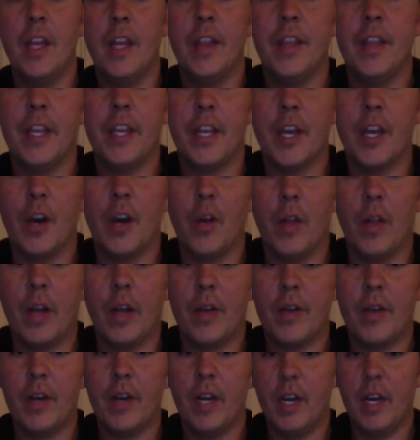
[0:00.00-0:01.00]
The
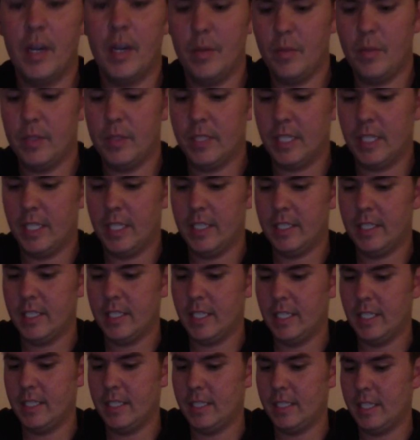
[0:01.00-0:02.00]
olecranon, once again,
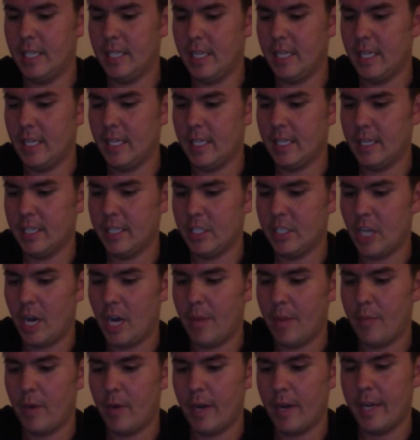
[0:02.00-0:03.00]
it's the
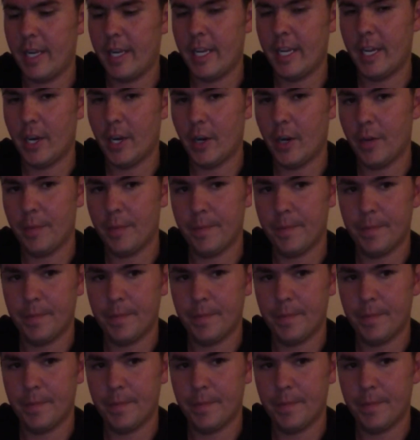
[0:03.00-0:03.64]
top right here.